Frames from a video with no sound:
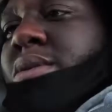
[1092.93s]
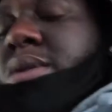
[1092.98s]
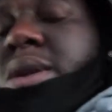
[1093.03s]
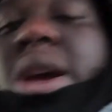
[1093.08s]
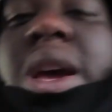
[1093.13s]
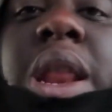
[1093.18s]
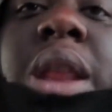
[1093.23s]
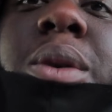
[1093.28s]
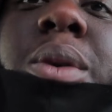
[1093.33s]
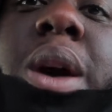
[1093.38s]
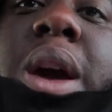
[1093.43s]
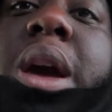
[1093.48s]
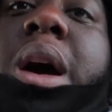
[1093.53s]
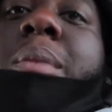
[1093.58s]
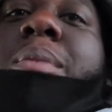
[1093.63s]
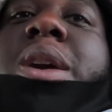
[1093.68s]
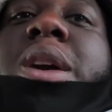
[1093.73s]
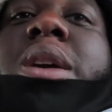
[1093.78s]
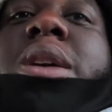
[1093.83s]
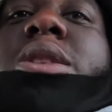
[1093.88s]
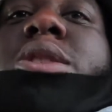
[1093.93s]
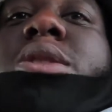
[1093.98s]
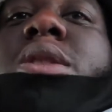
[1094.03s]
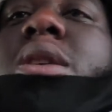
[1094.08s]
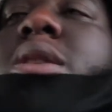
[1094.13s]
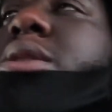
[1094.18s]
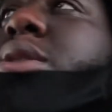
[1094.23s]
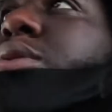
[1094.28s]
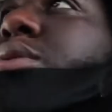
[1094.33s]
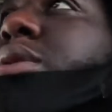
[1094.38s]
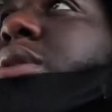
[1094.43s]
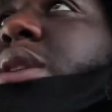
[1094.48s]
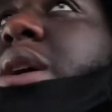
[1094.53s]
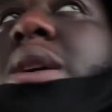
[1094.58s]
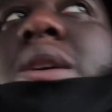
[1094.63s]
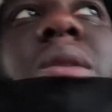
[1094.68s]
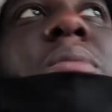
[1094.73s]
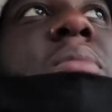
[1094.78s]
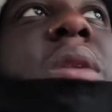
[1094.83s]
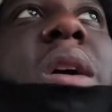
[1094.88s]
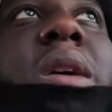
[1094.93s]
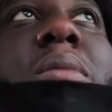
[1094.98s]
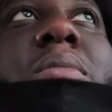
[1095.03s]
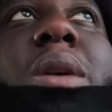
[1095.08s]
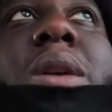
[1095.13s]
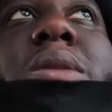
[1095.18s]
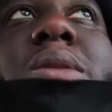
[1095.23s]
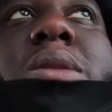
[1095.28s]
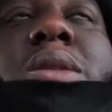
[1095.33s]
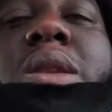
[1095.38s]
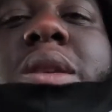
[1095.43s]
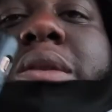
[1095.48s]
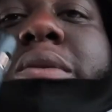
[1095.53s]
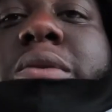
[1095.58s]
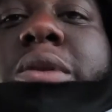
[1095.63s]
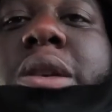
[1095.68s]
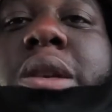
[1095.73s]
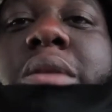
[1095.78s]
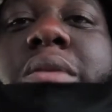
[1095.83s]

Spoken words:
anyway, I'm gonna hit y'all as soon as I come back and make the delivery and